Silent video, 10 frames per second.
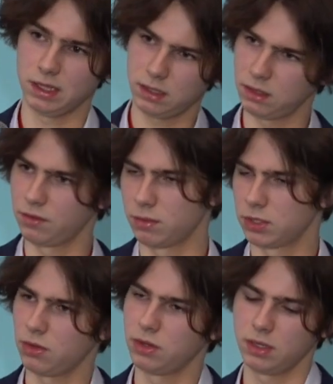that
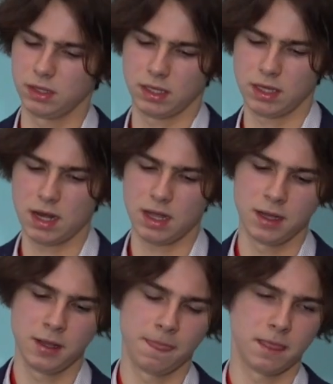are located,
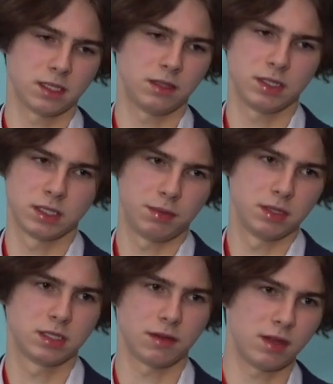for example,
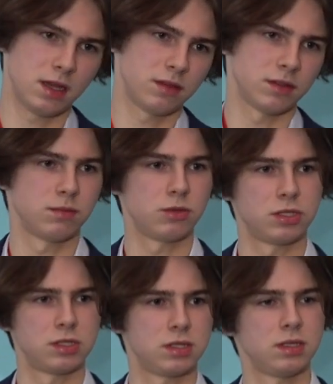in
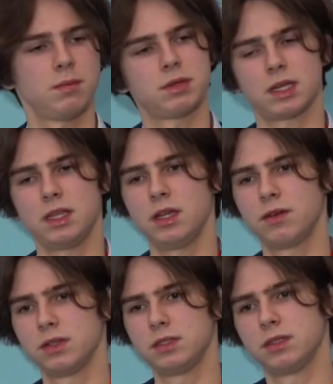our information centers.